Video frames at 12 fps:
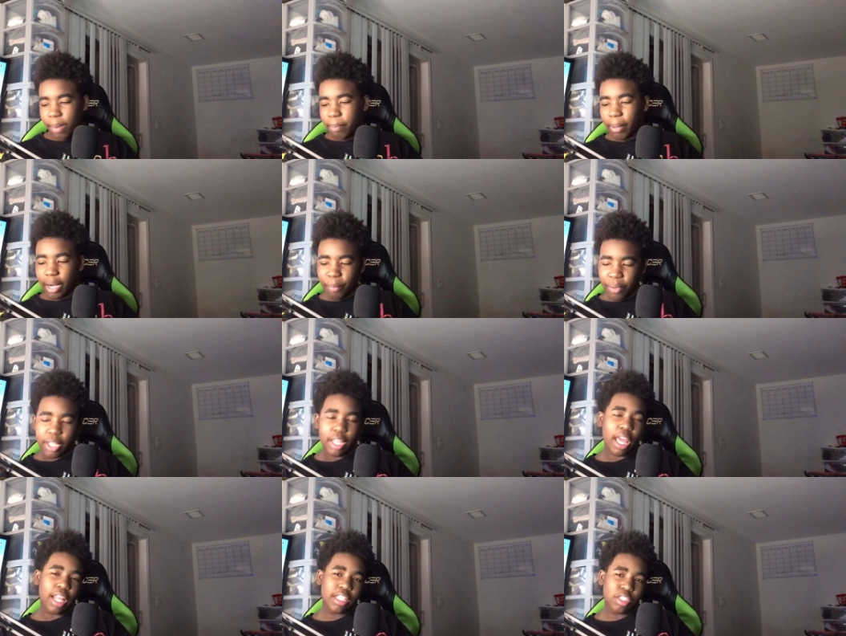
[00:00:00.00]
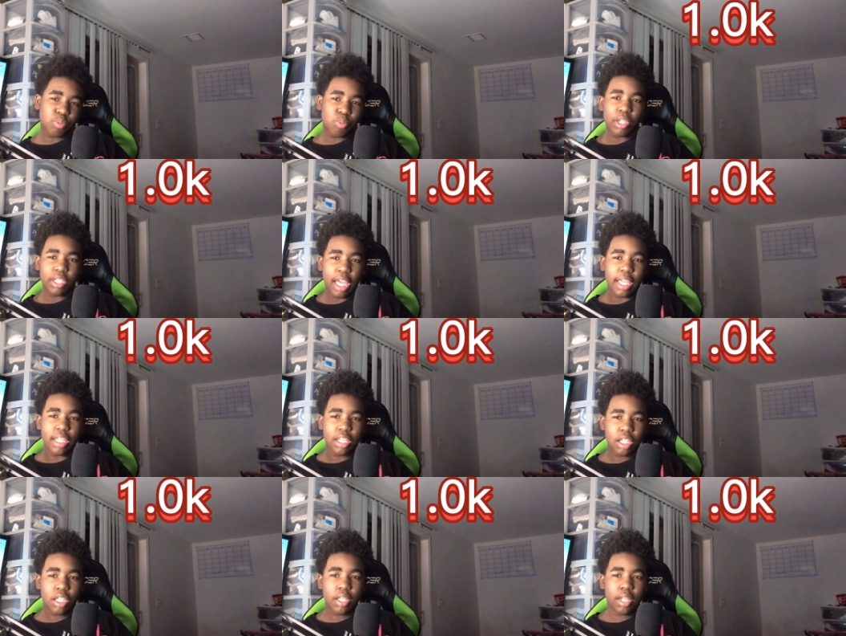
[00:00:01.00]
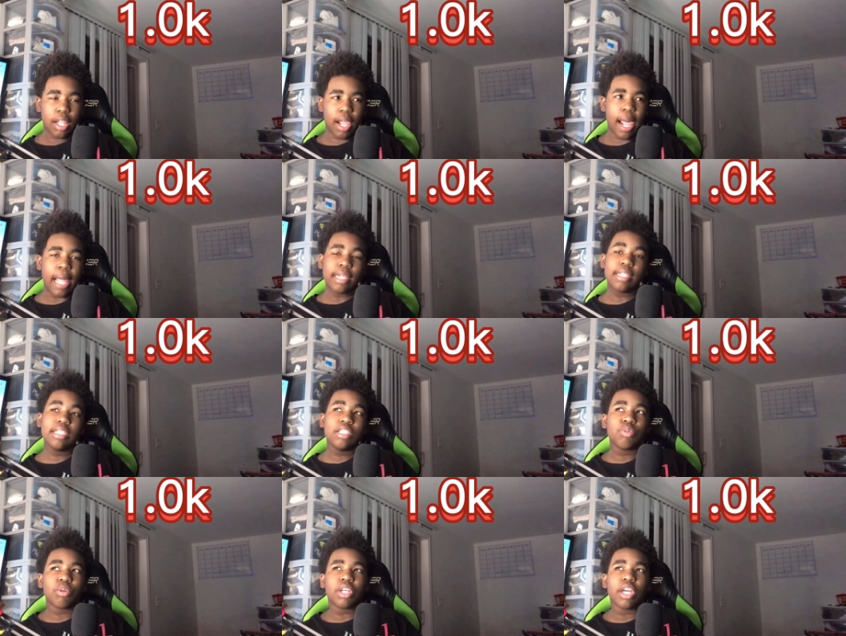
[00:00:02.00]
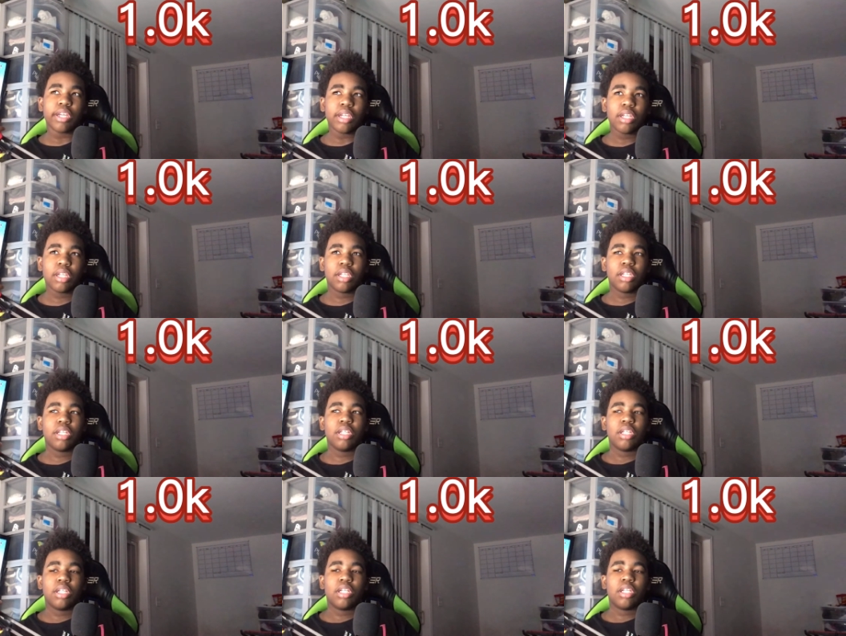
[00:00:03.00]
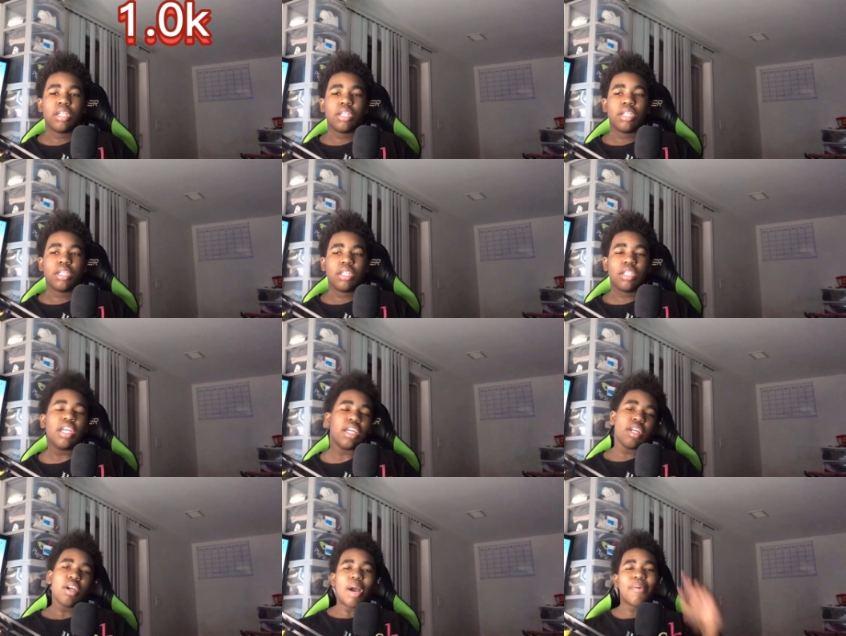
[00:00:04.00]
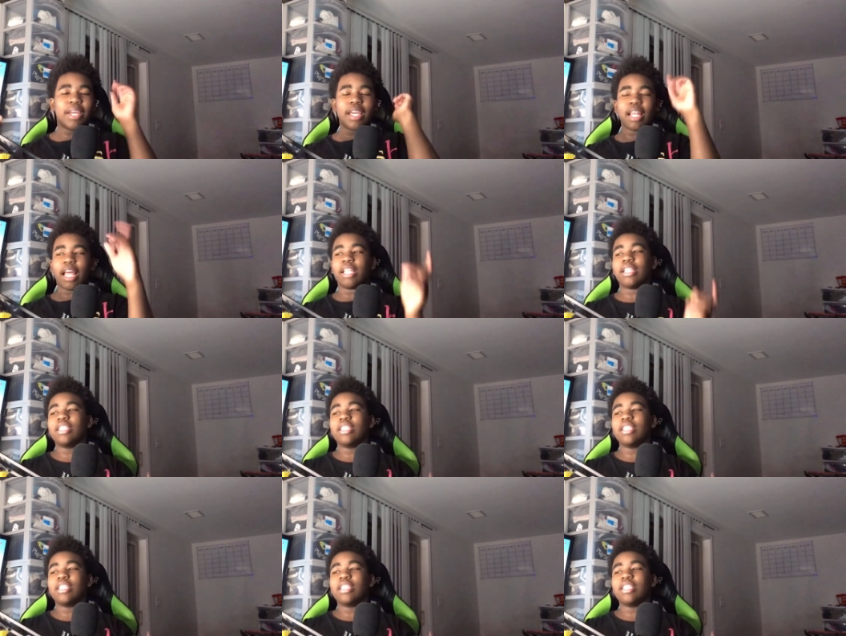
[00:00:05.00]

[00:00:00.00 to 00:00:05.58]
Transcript: but I want to hit at least 1K. At least 1K. Yeah, I want to hit like at